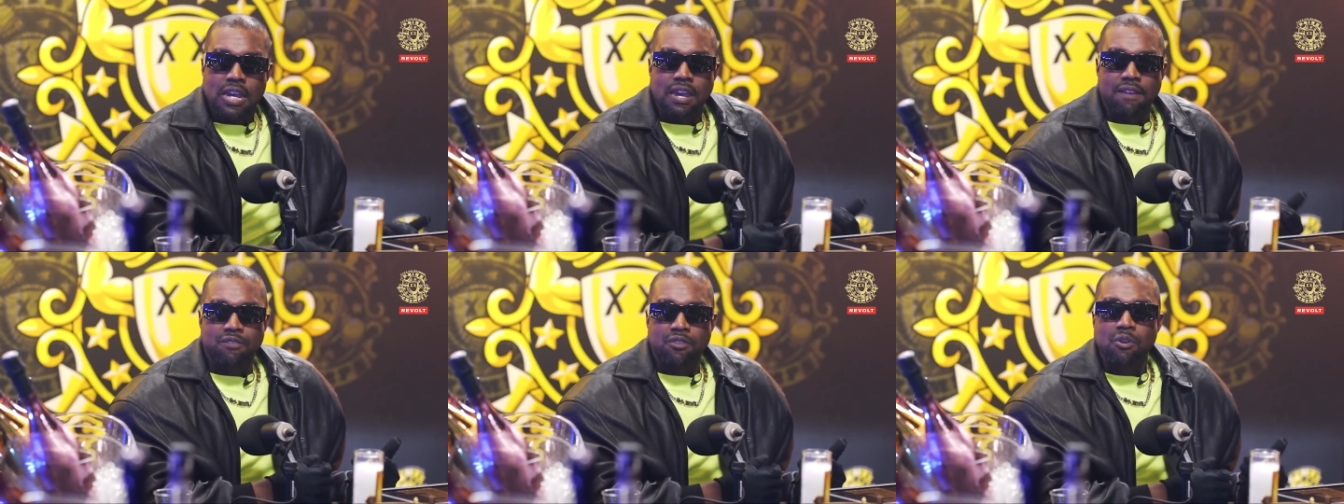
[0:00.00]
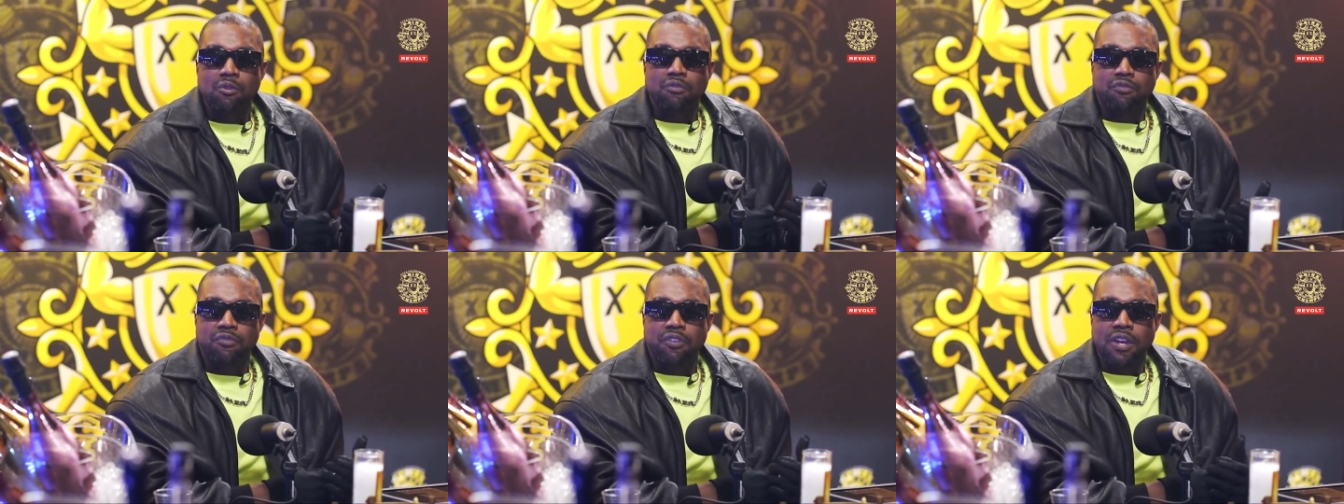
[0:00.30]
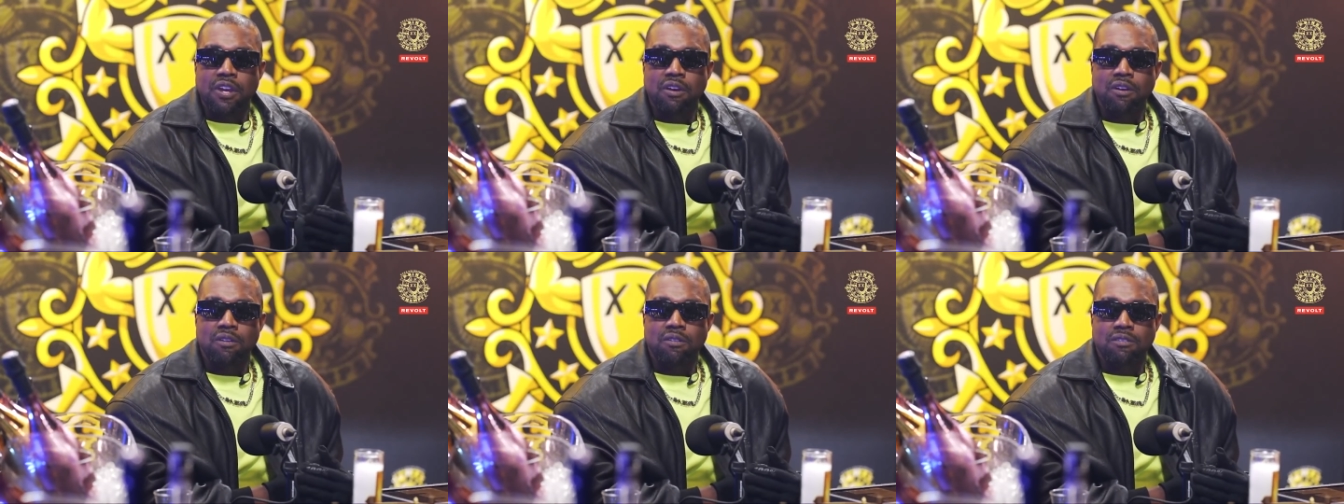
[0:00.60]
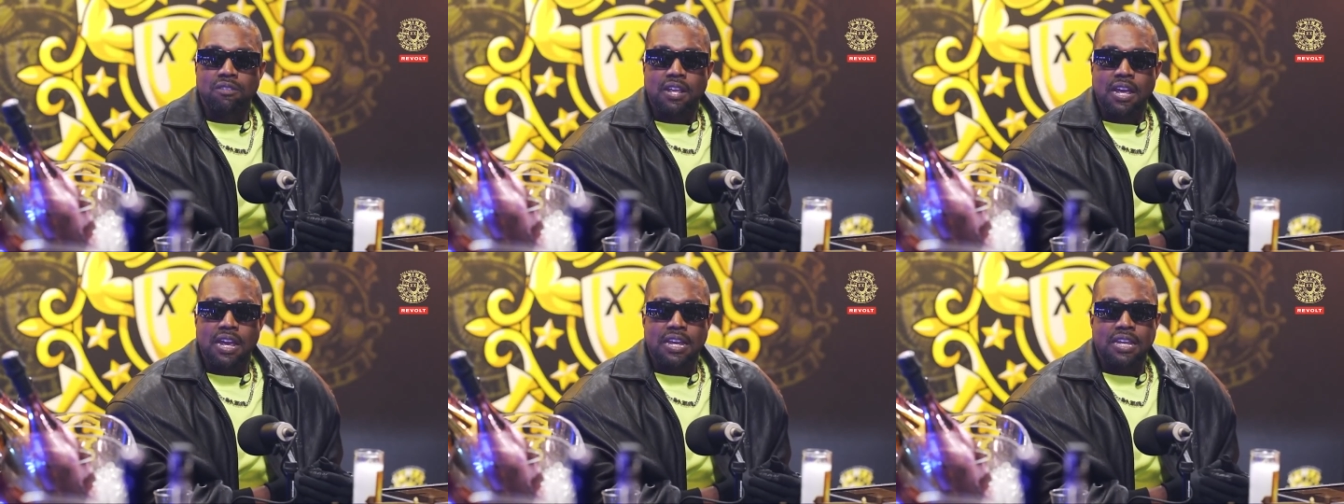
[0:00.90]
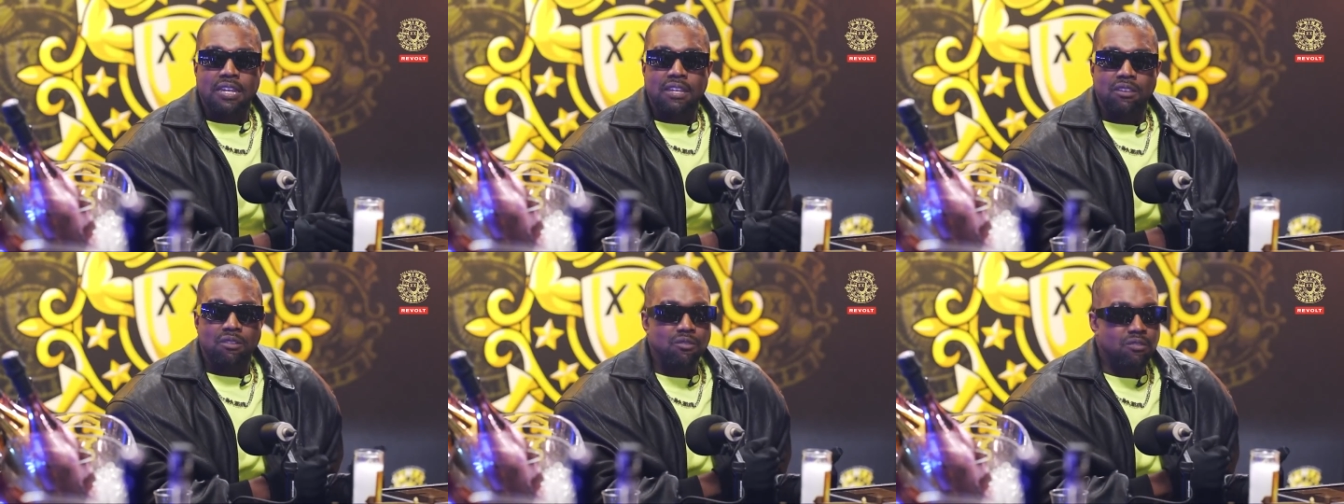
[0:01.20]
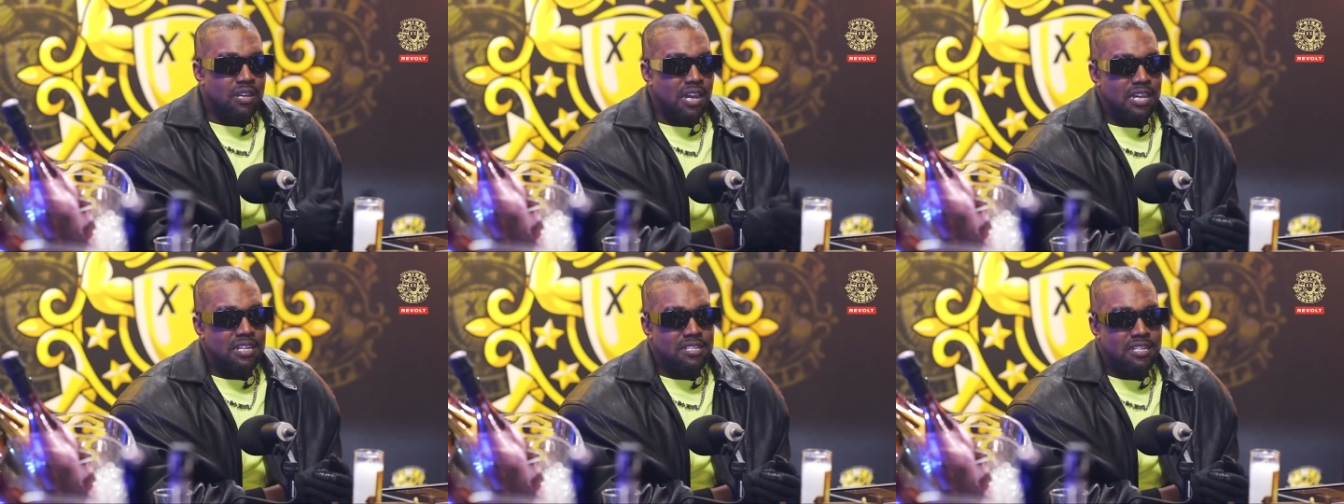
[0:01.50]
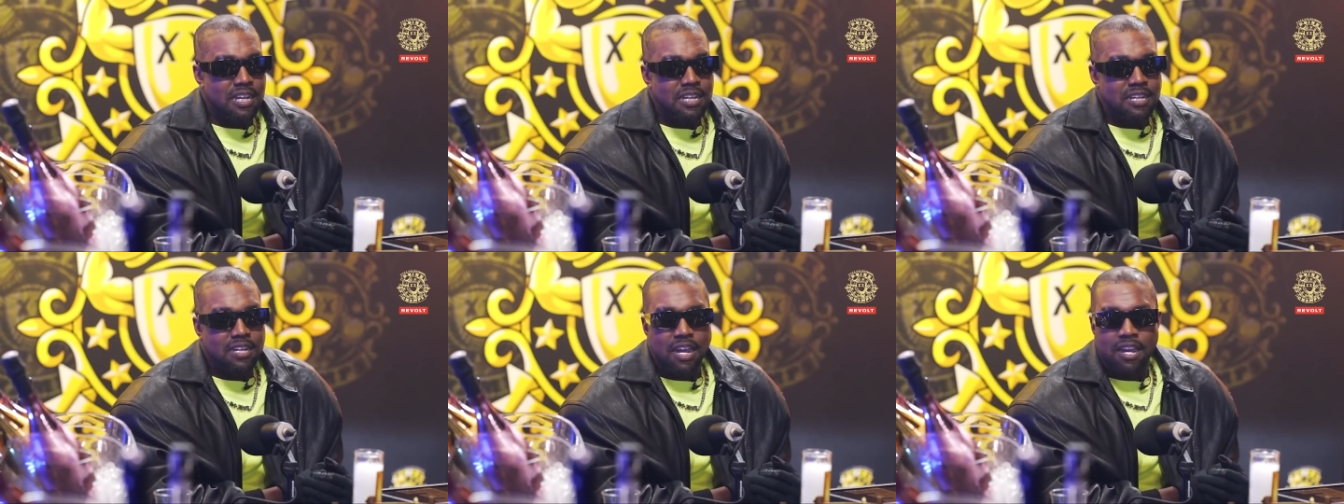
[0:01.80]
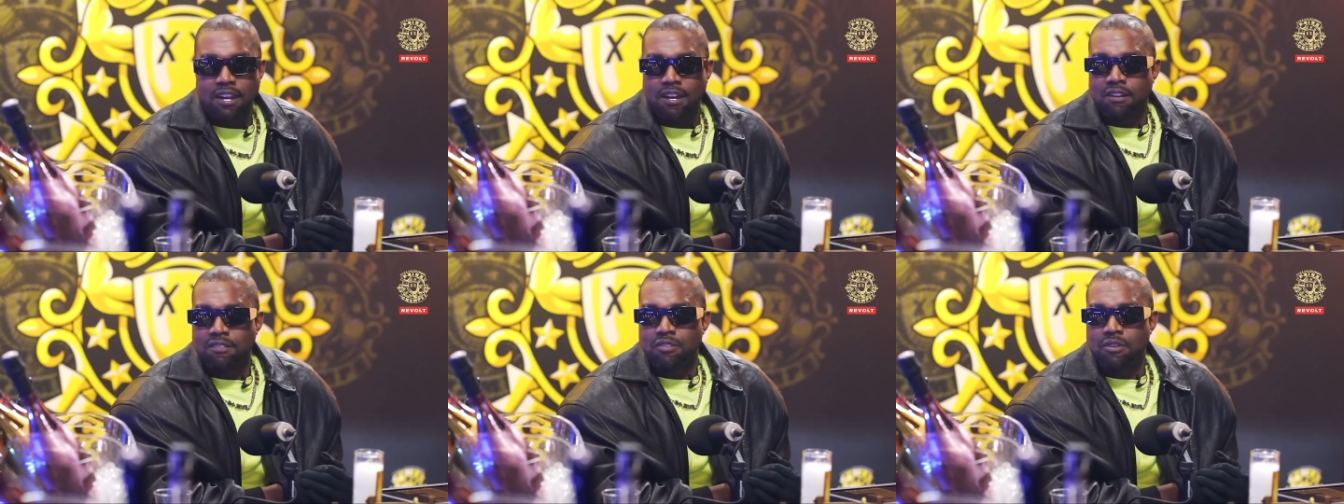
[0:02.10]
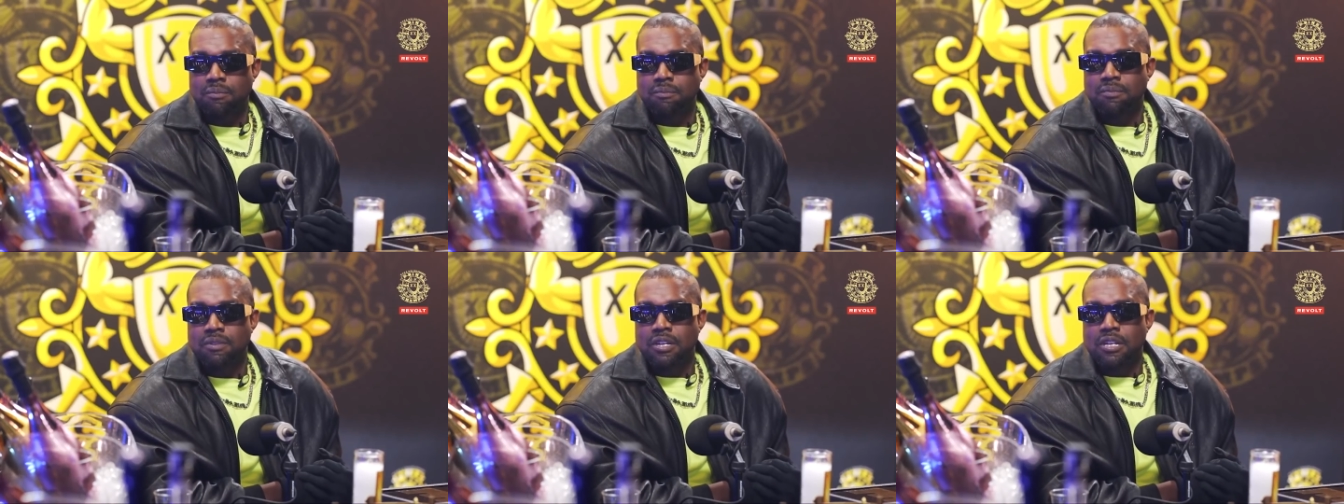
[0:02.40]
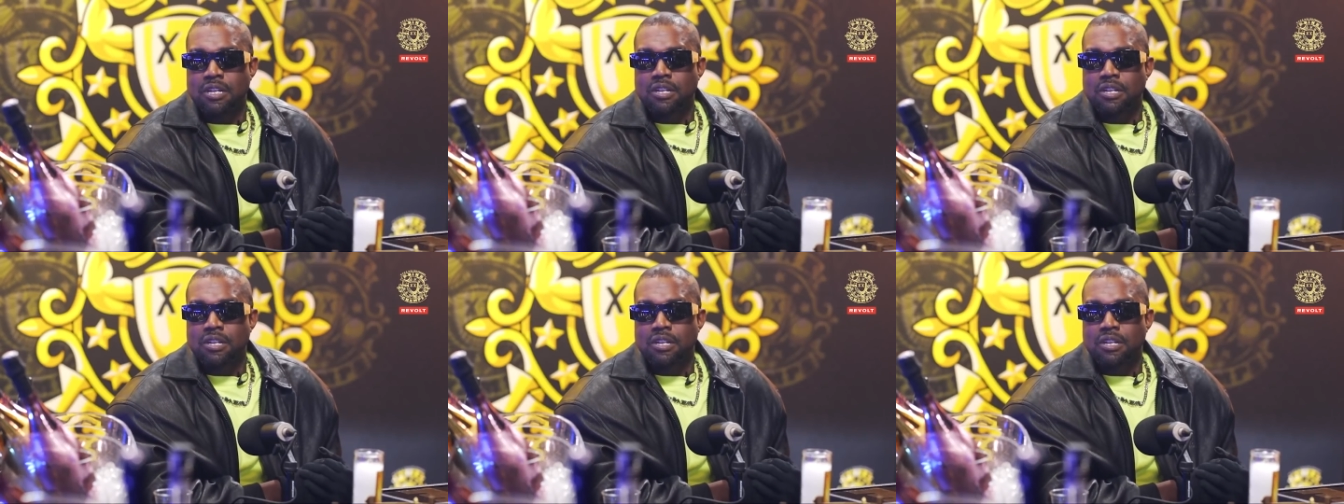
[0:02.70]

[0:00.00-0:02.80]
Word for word: If you feel like you can't take care of them,